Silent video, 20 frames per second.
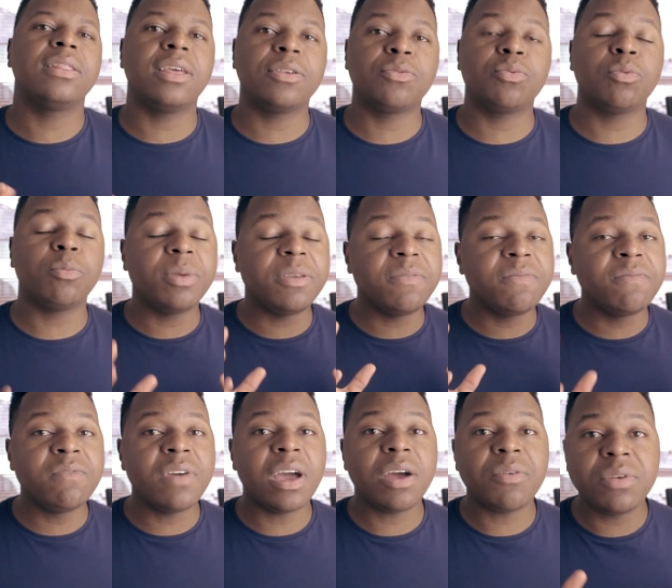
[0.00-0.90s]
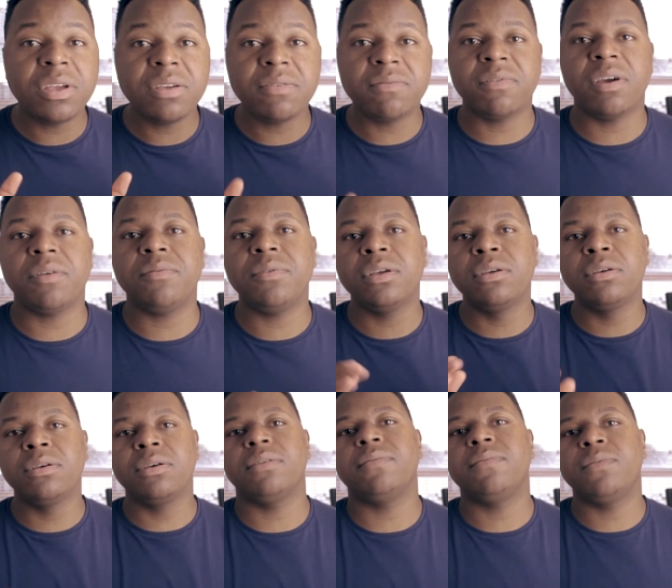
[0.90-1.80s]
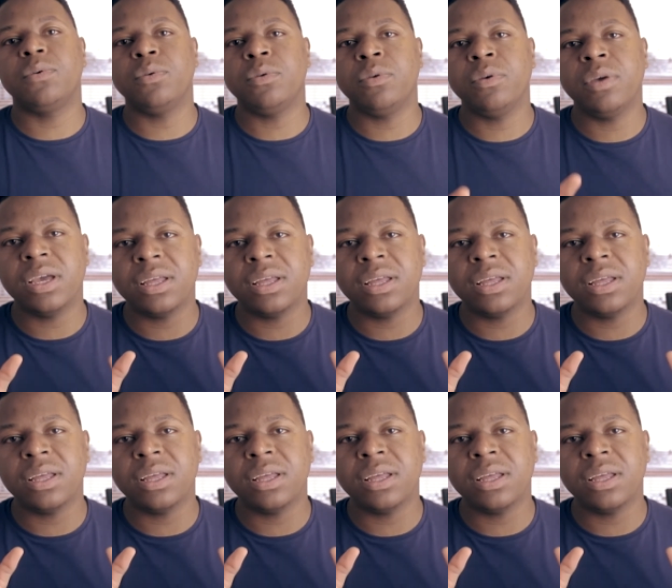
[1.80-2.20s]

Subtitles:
This will be very, very good for you.